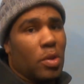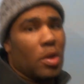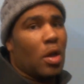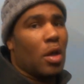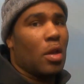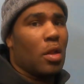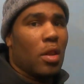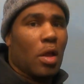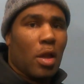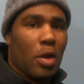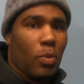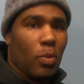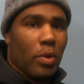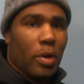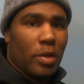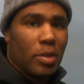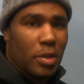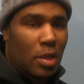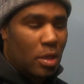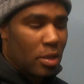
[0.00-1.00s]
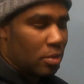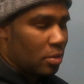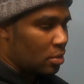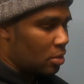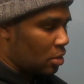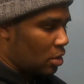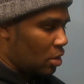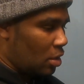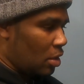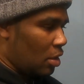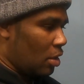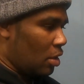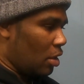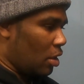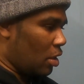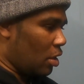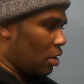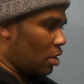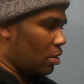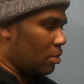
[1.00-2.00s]
we got a lot of work done.
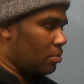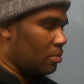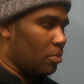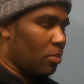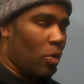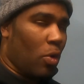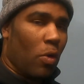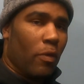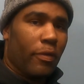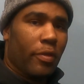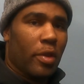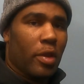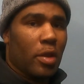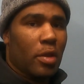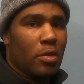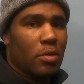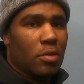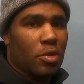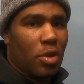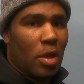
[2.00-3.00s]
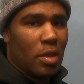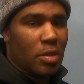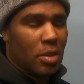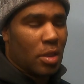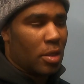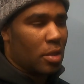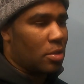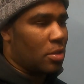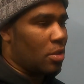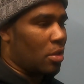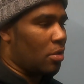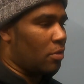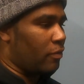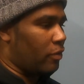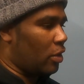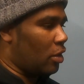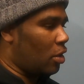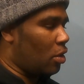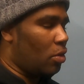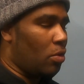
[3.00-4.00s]
Hopefully it translates on
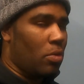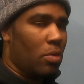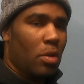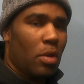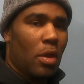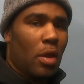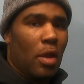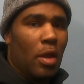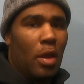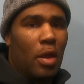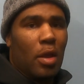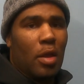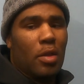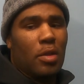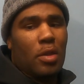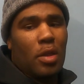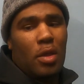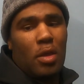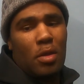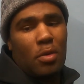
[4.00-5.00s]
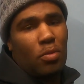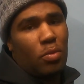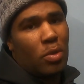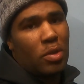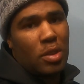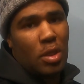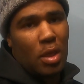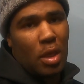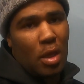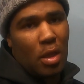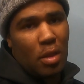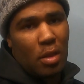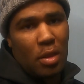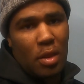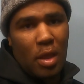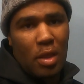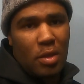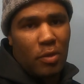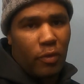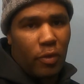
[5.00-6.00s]
video. And once again,
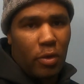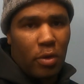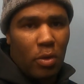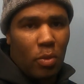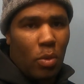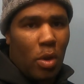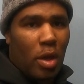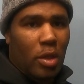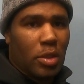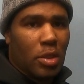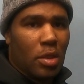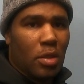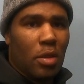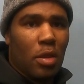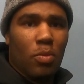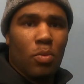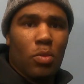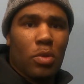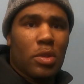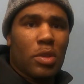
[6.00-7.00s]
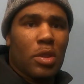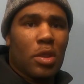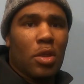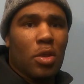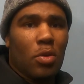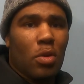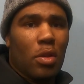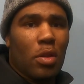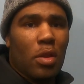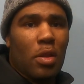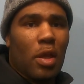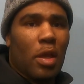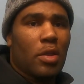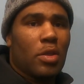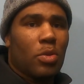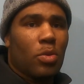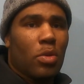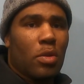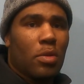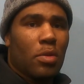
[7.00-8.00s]
thanks for watching, and we'll see you on the
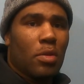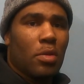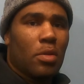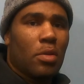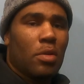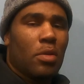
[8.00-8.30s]
next one.